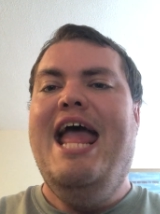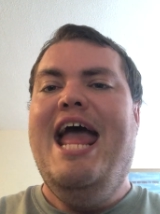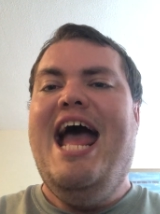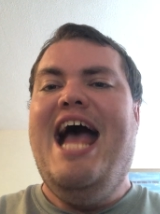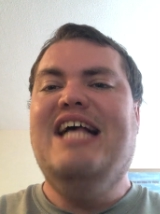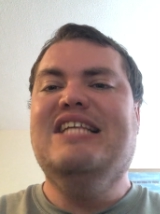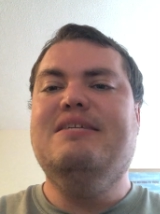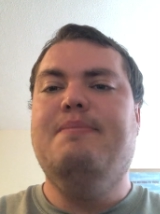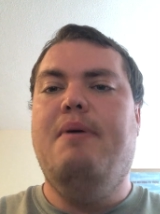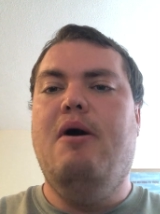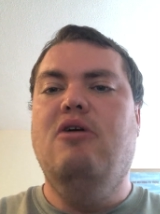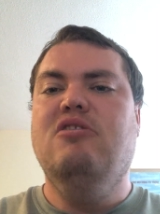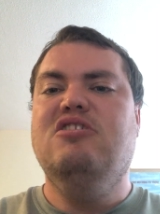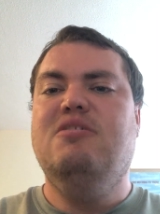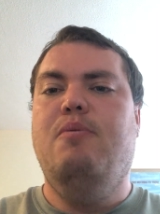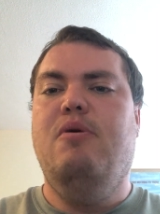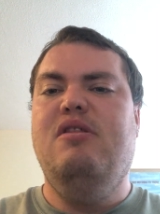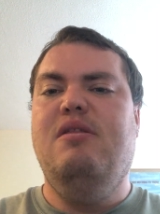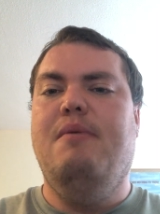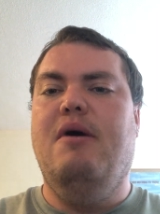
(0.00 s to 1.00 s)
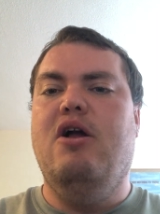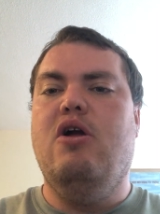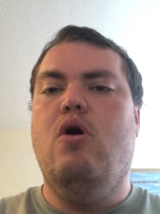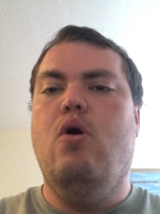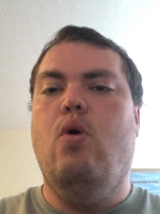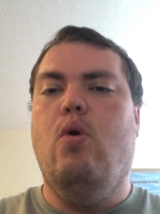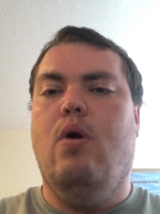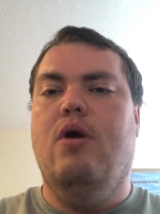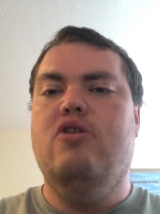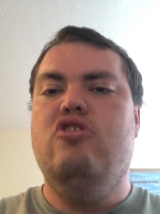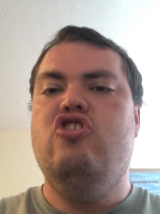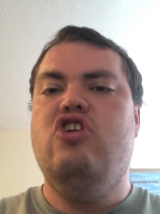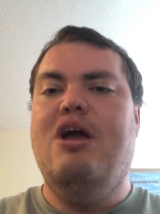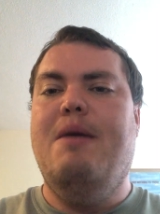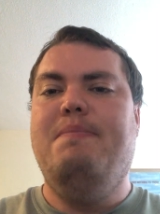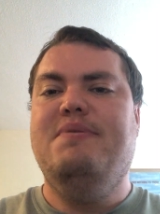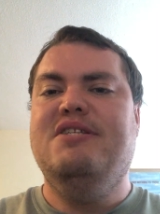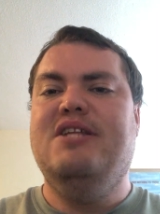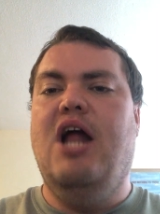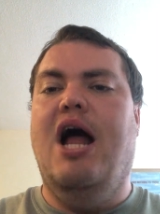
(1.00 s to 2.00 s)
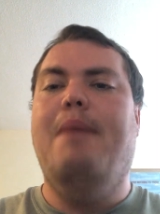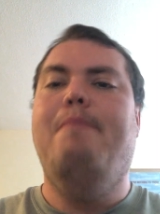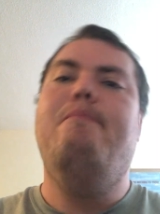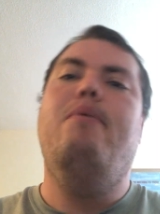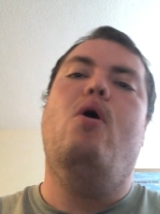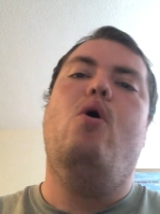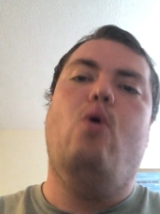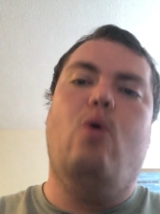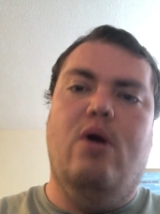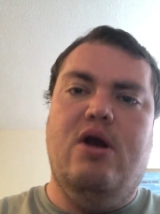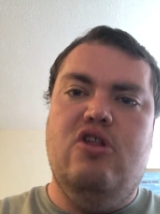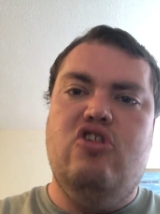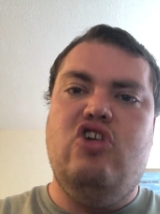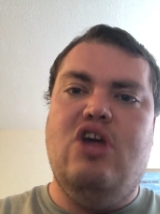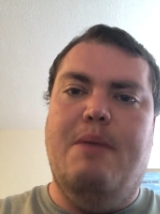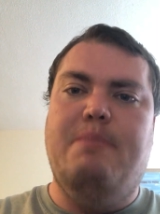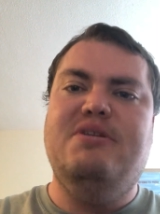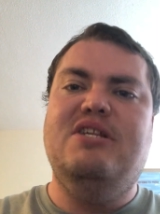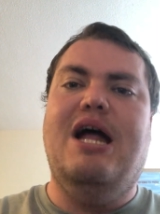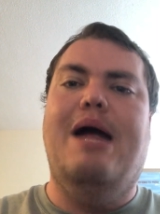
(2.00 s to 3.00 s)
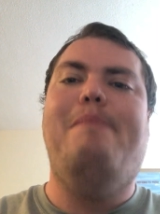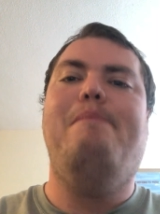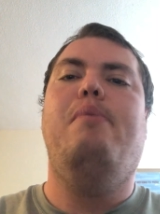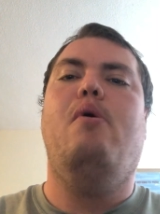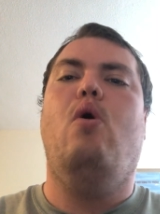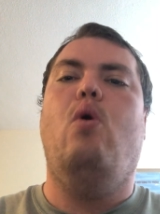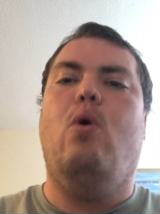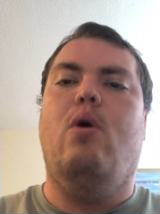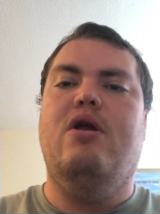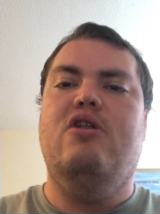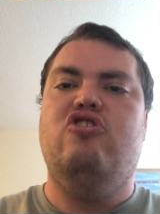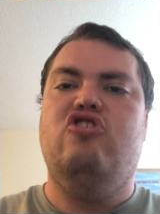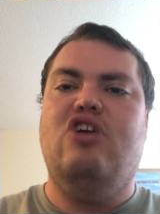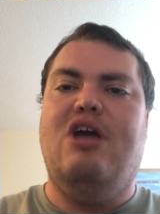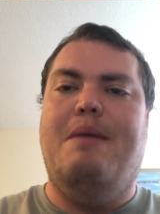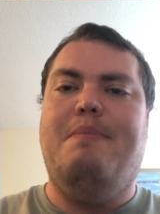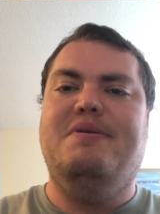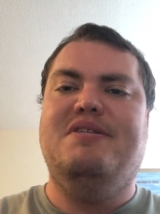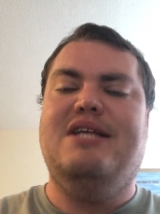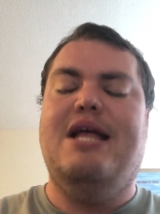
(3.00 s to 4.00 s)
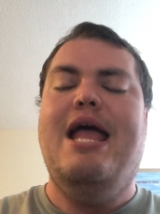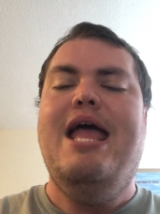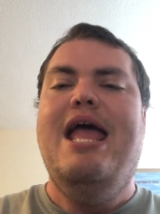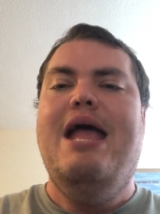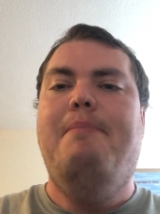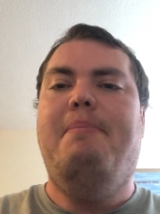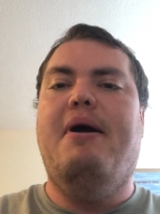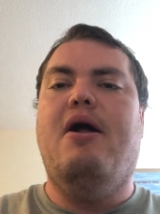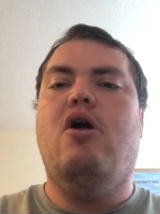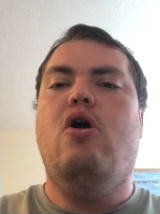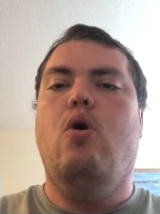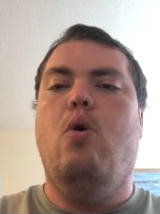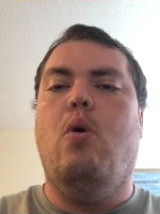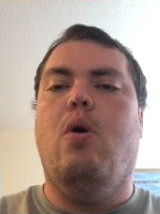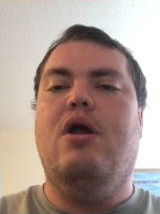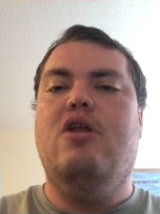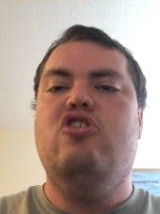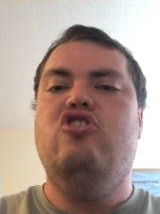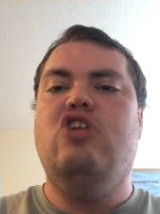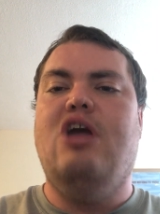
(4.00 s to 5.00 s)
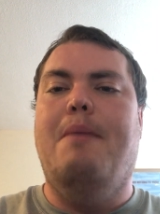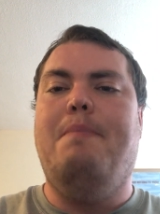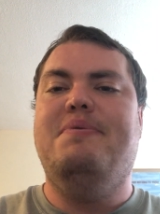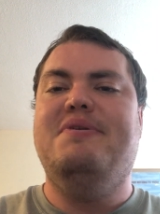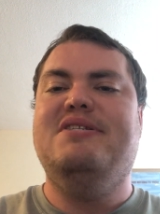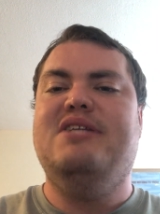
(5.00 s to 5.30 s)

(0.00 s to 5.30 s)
as opposed to put them on corn chips, not porn chips, not porn chips, but corn chips.